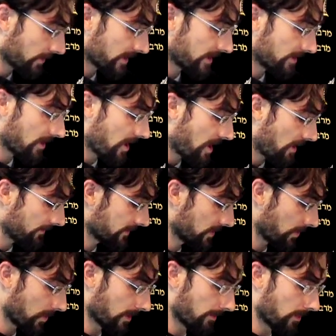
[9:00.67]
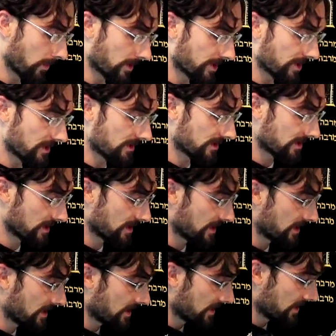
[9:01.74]
at Haftorah portions,
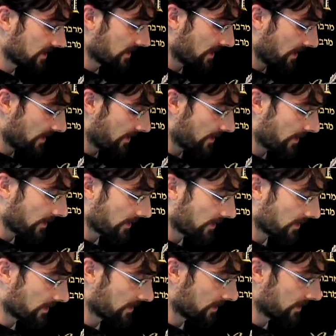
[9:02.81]
they're,